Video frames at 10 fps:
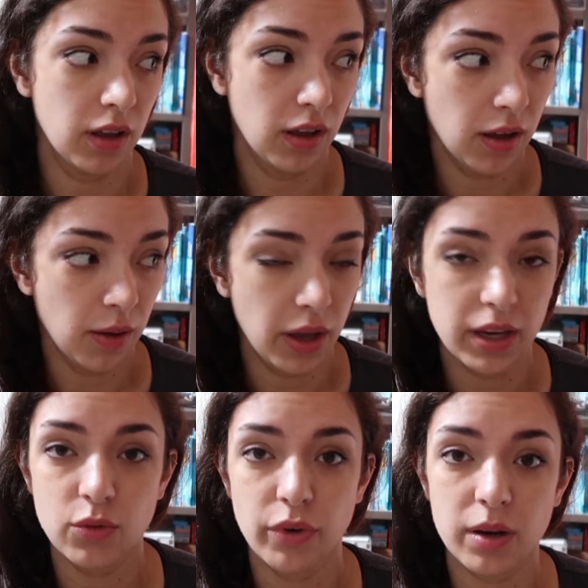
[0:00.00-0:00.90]

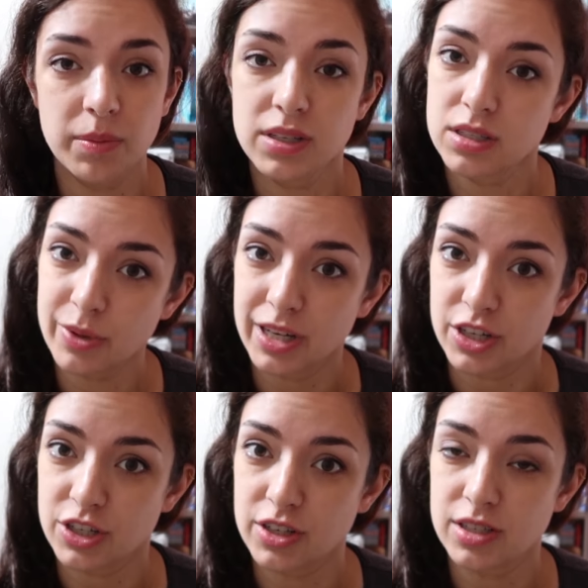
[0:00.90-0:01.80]
I can recommend
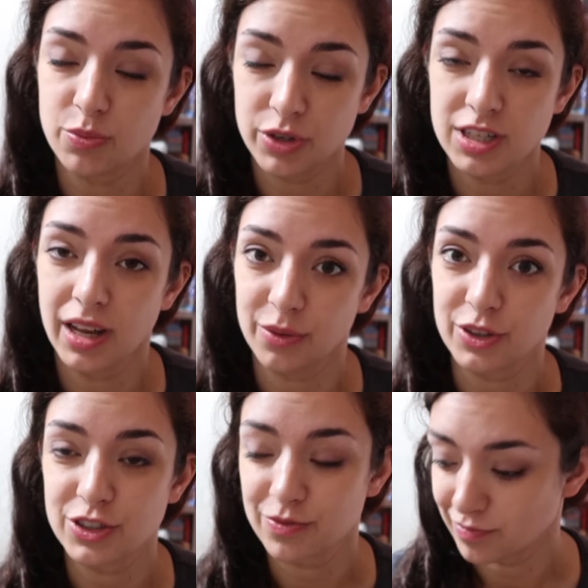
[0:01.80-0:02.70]
Swedish. It's a pretty
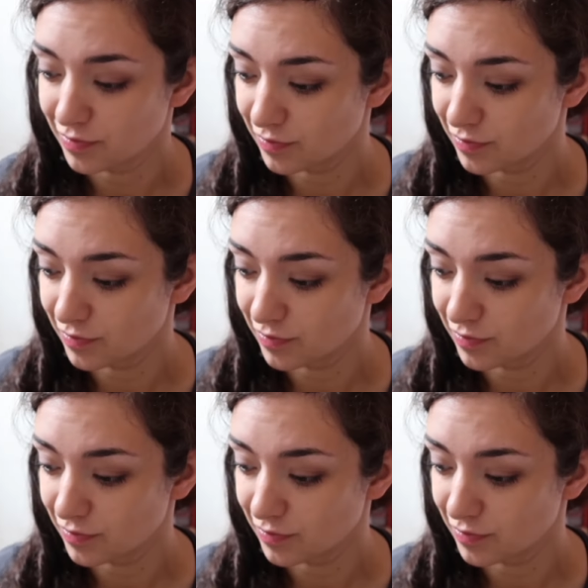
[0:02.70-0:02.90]
language.